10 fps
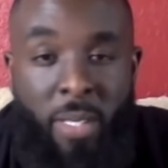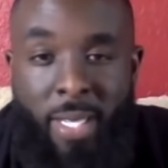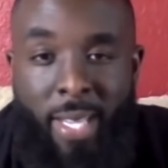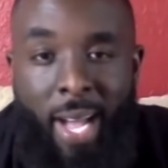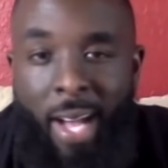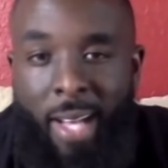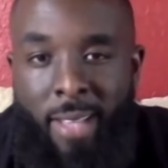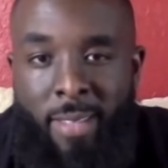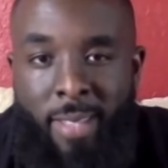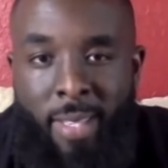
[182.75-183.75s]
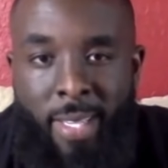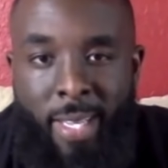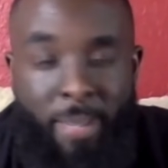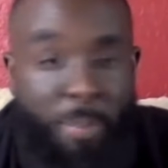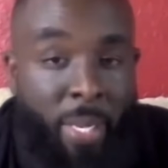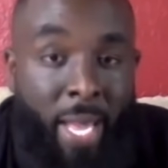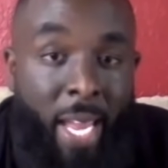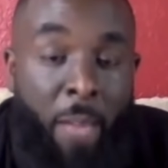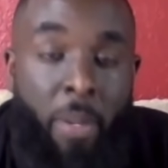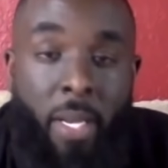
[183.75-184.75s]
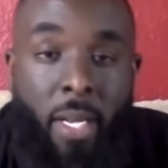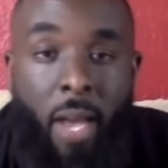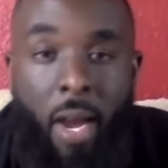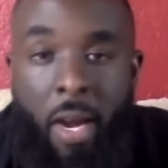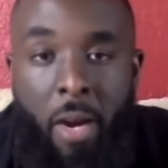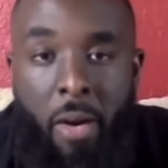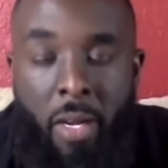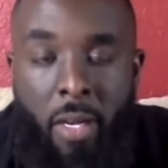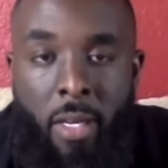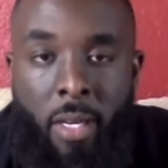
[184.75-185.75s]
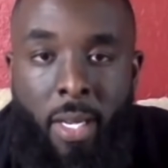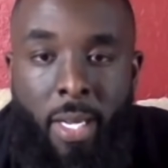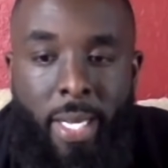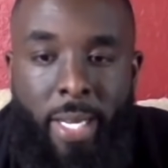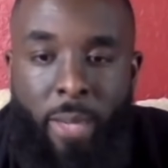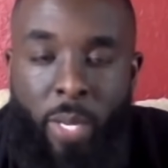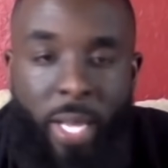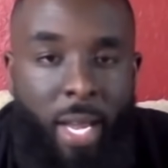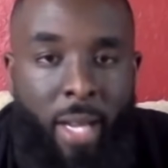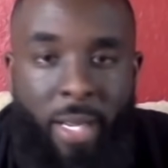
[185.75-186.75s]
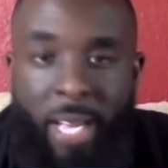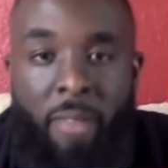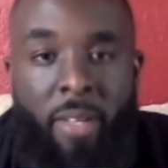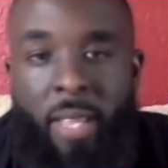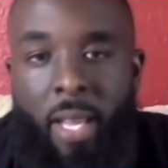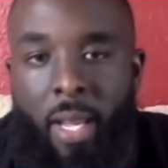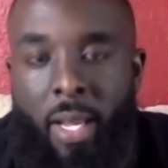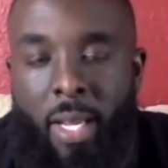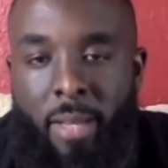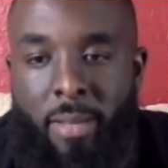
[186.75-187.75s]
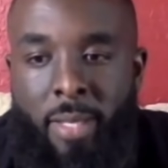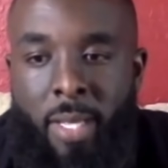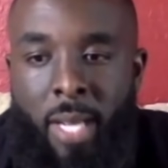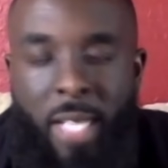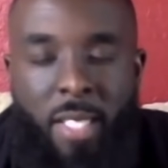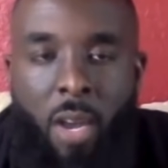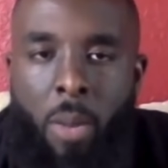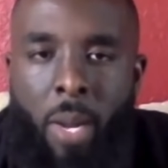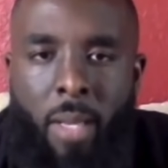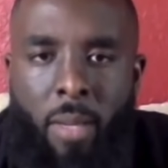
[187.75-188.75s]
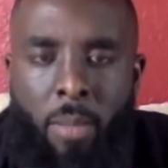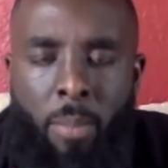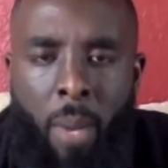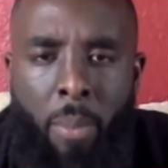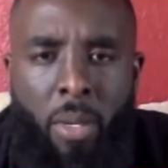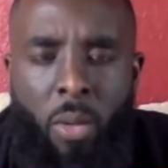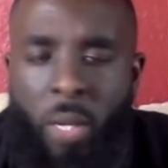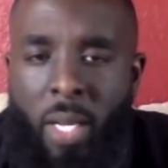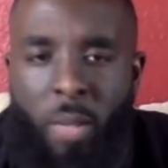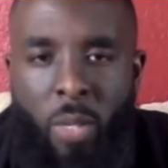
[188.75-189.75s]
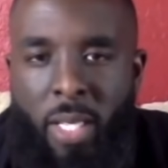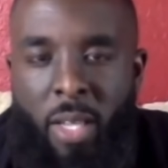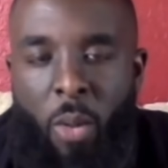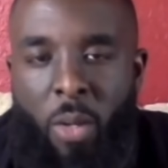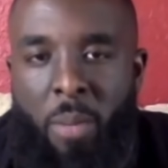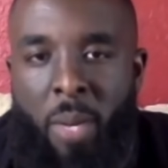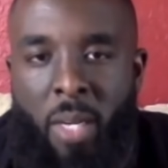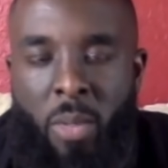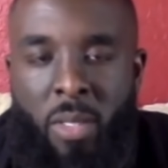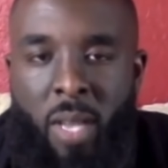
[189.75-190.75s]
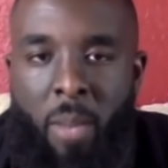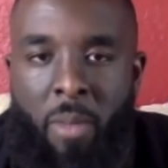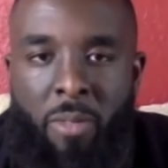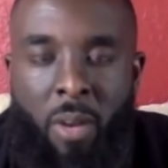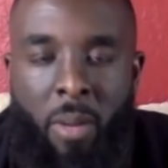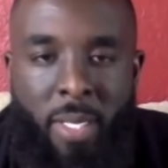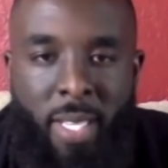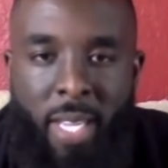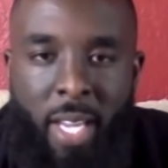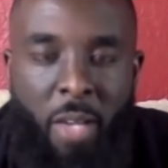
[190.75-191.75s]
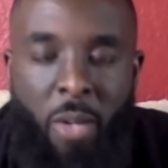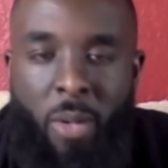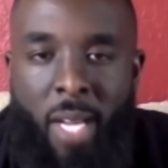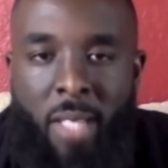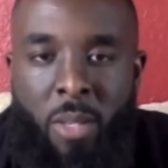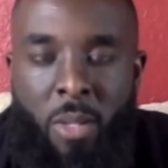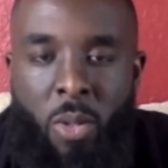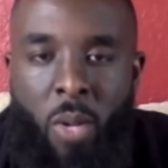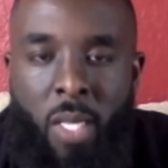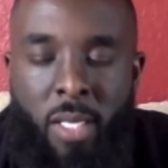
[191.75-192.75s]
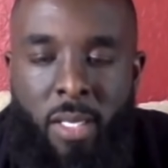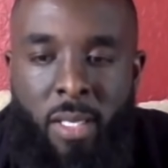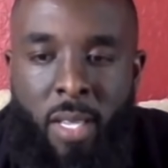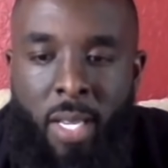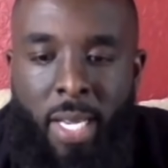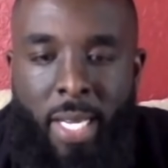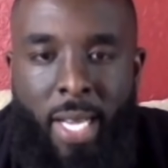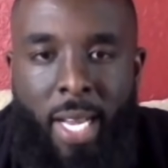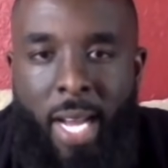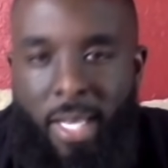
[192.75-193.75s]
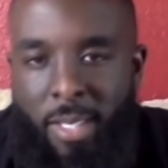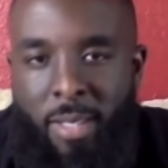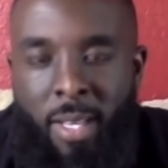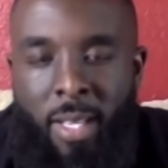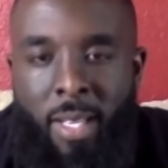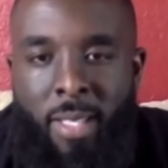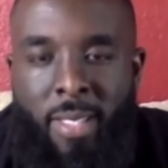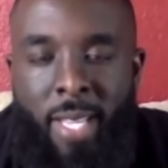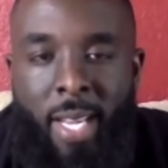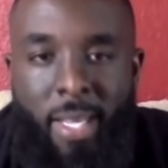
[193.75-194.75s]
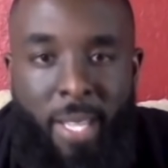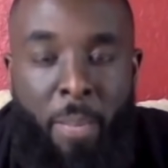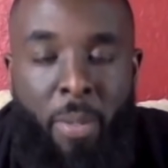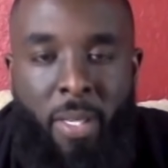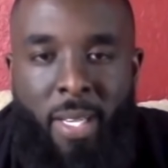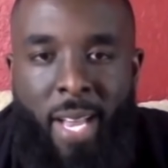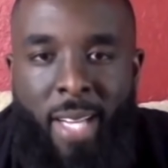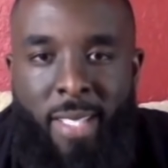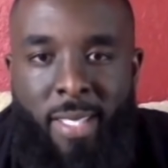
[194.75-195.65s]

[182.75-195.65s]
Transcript: the guy, kingpin in our area, and we had everything. And I talk about it in my book. We didn't really know where the money was coming from. As a kid, you don't ask those questions. And I kind of dig deeper into that and